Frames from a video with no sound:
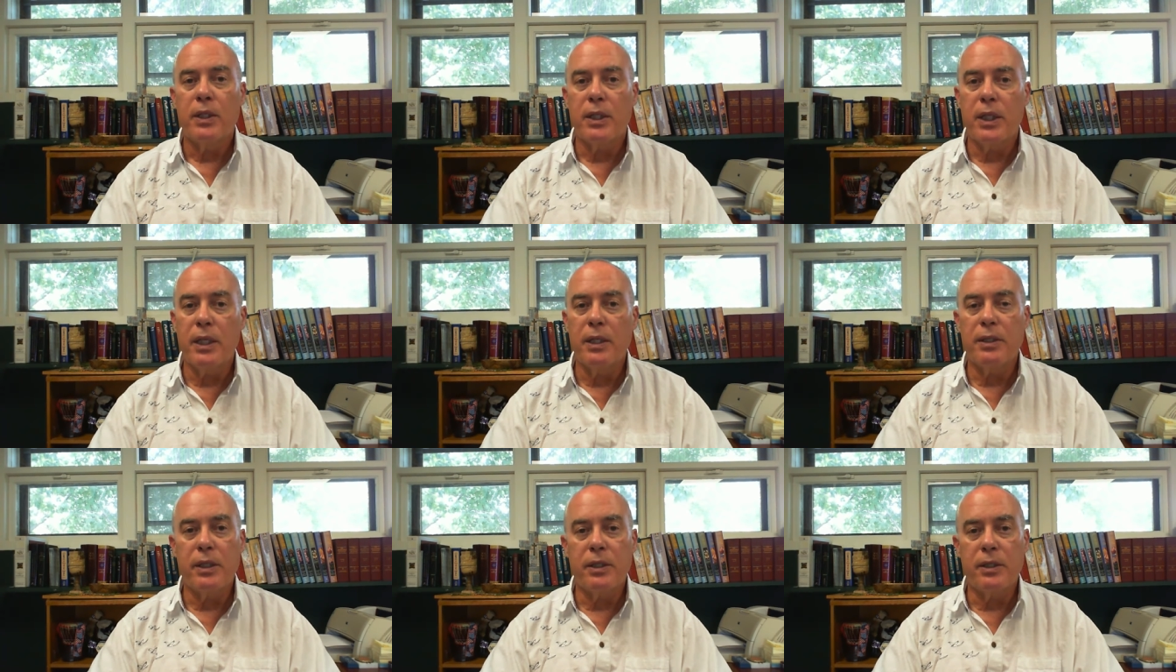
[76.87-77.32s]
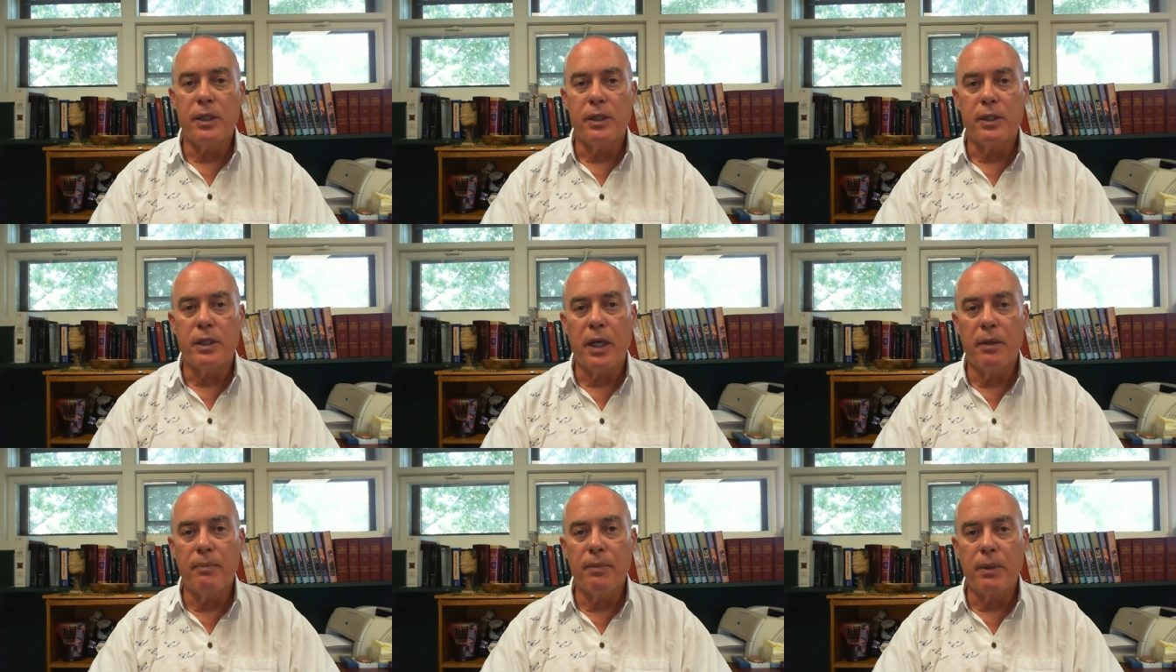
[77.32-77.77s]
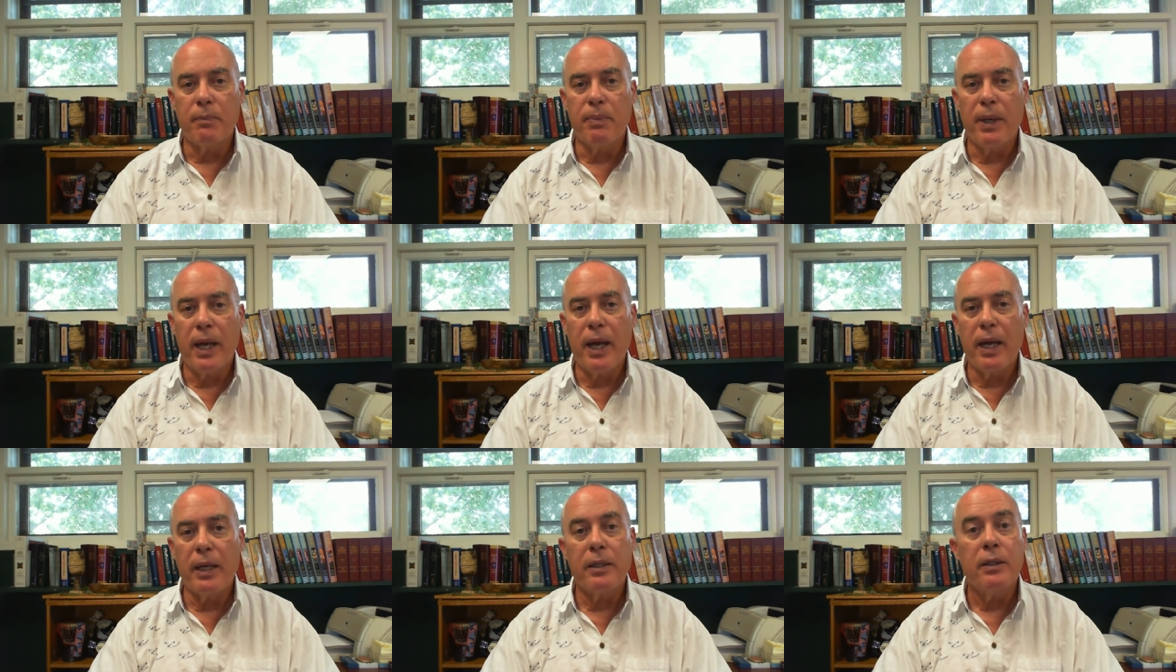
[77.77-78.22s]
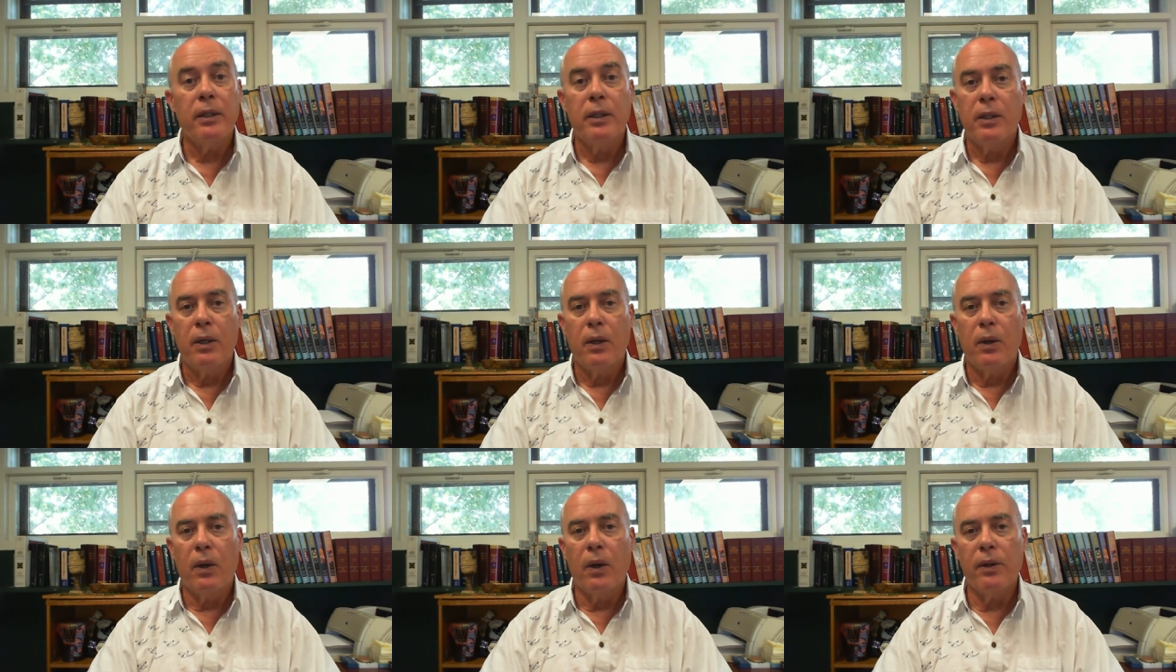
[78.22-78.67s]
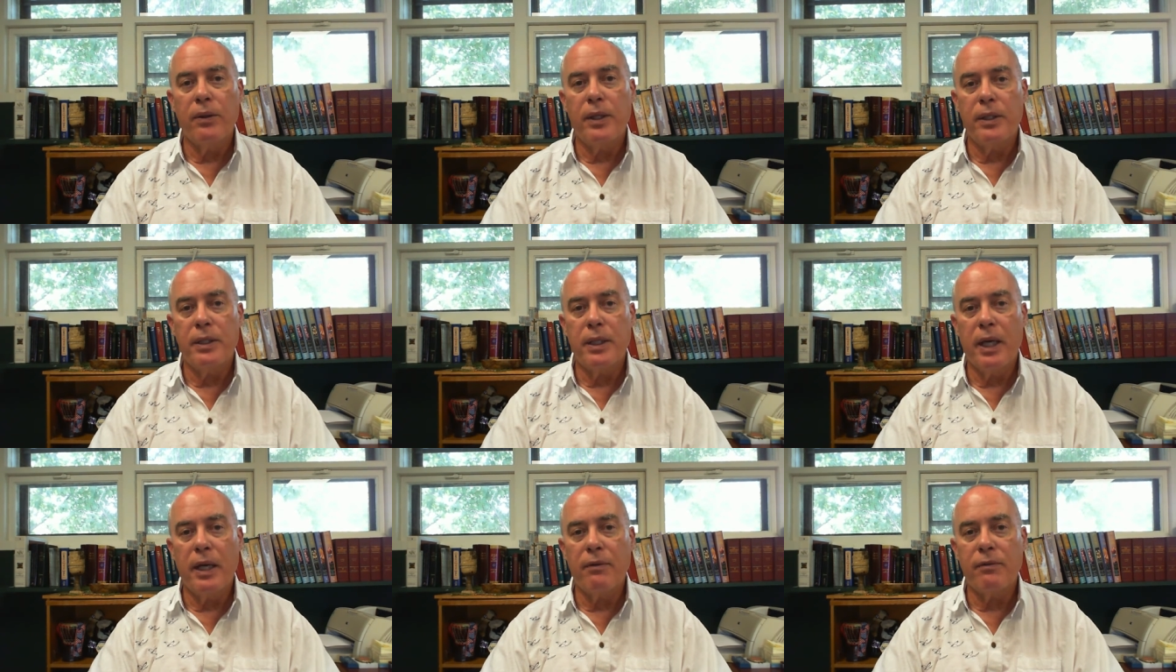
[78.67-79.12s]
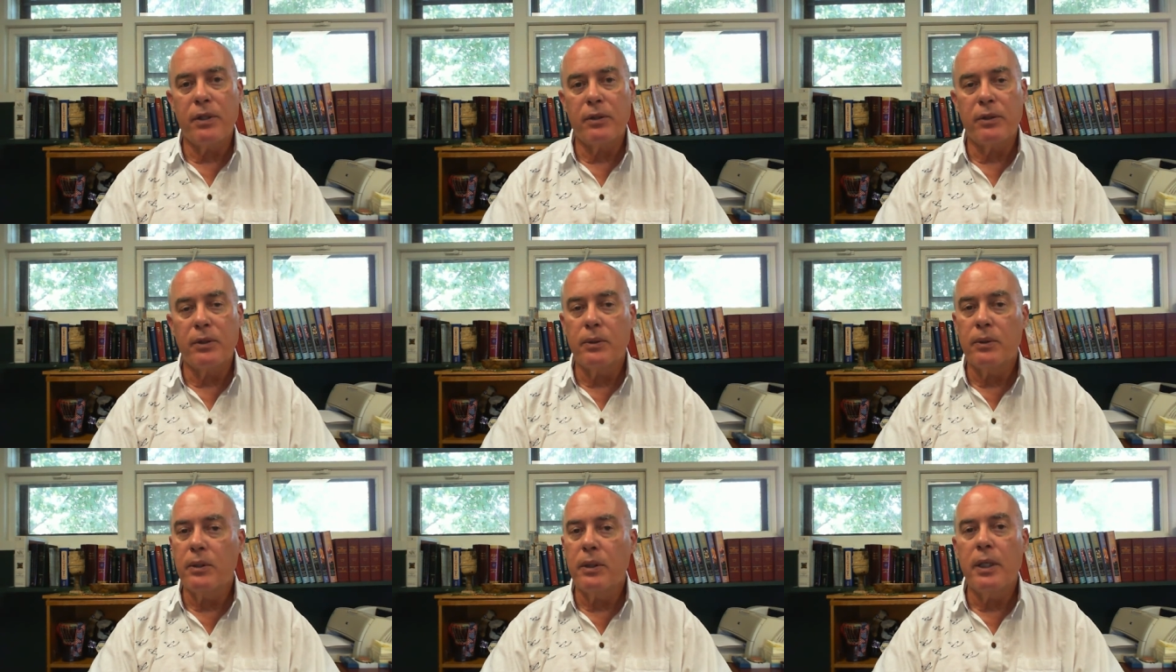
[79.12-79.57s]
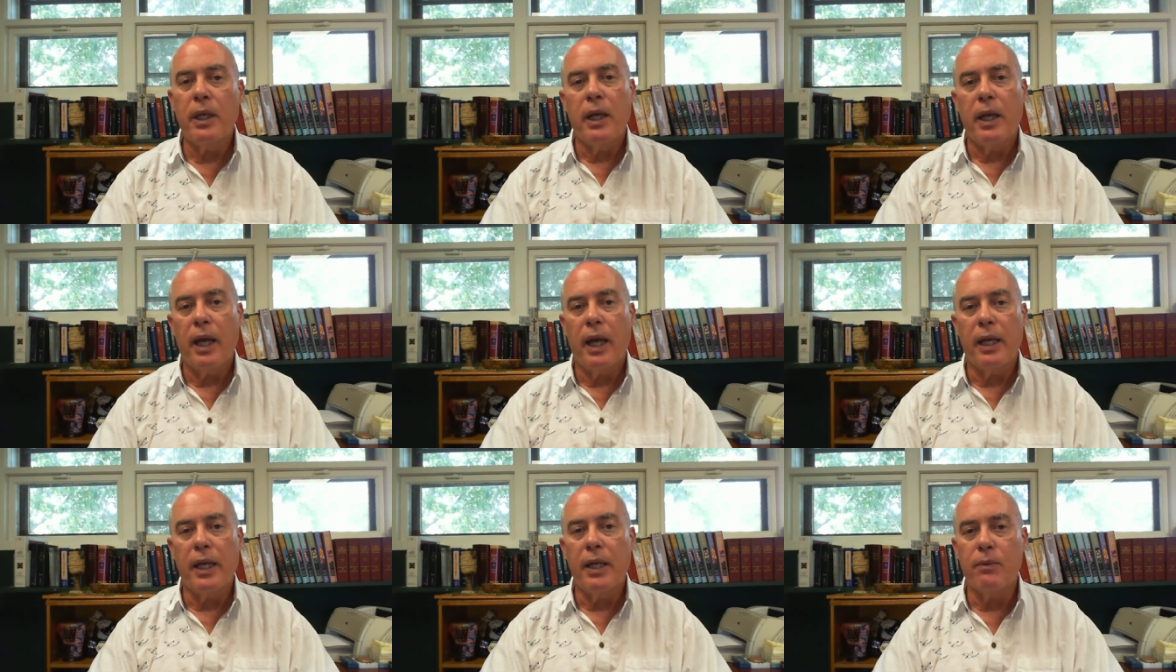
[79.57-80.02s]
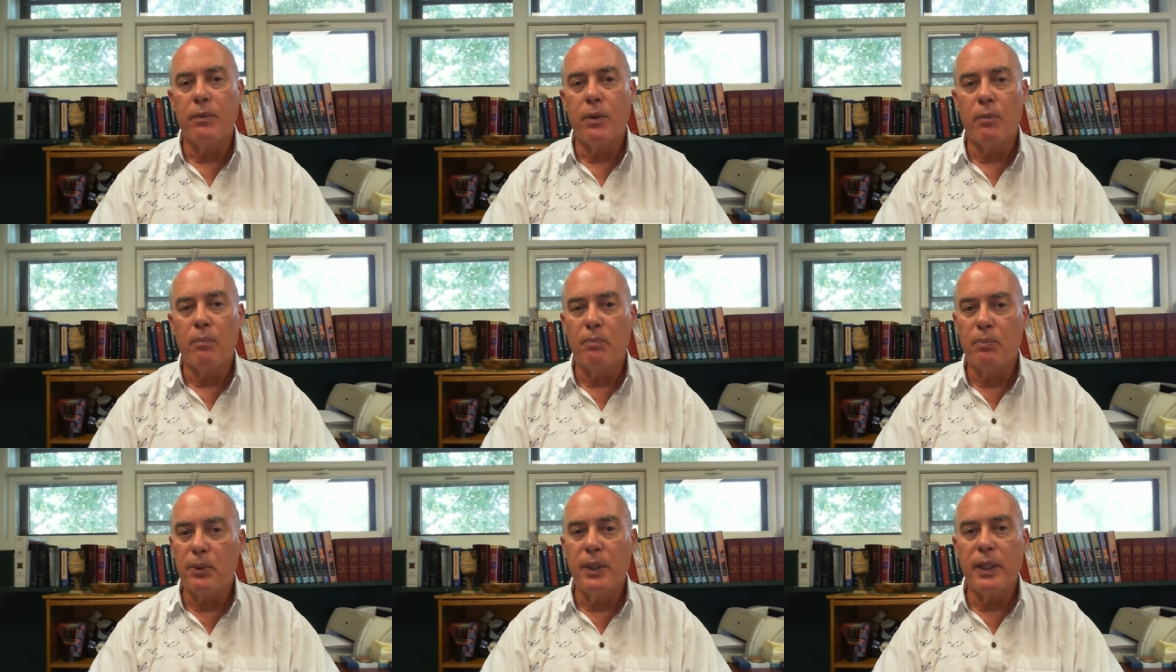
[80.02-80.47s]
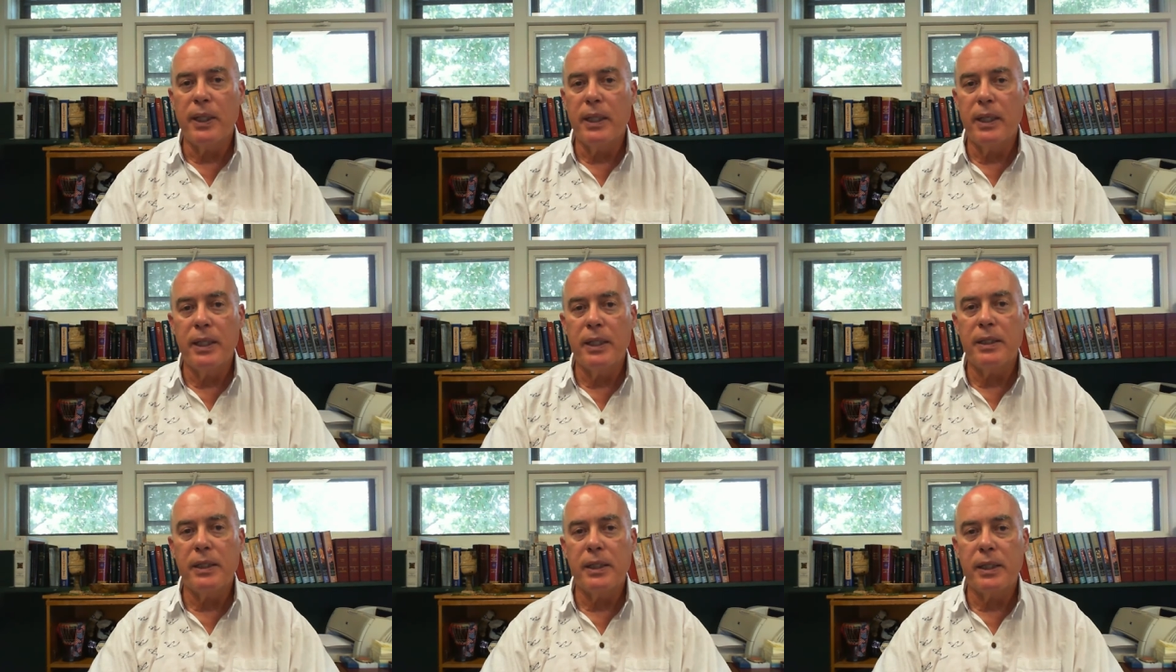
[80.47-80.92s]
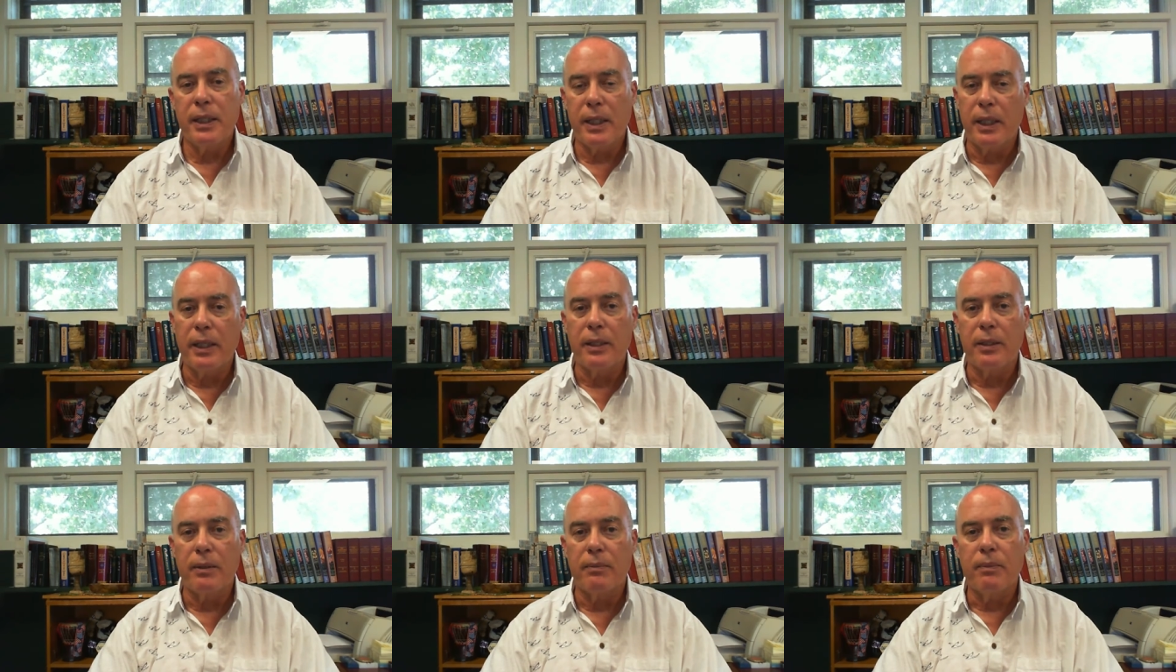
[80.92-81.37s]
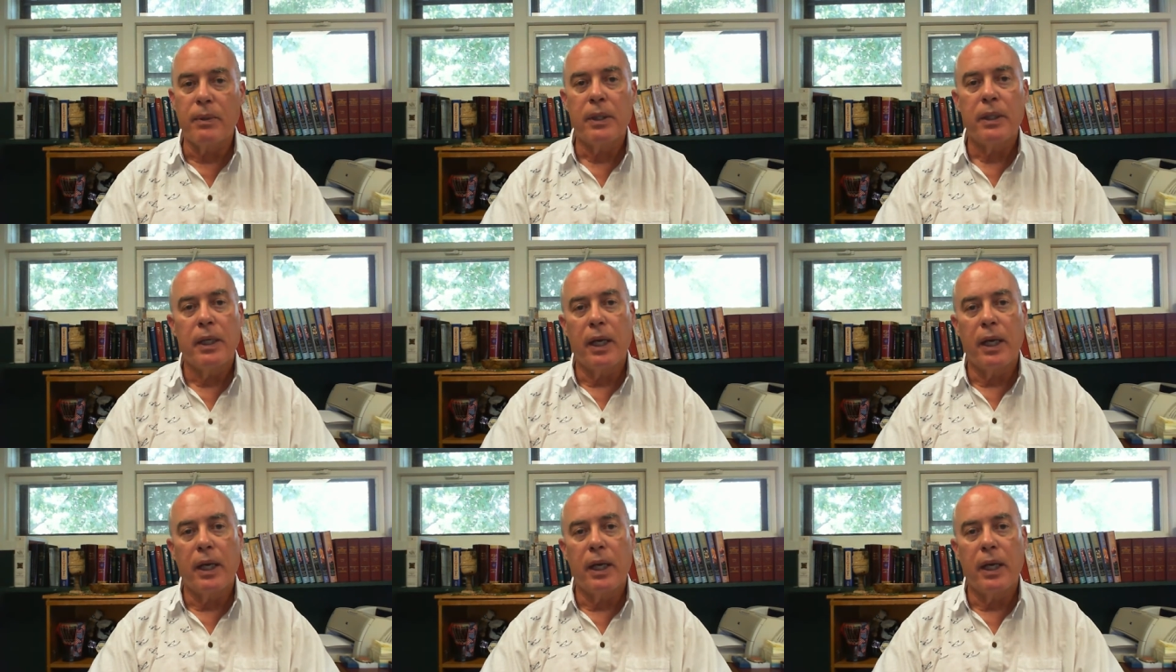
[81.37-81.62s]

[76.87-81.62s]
Jesus is coming back on the day of the Lord, and he will bring his kingdom,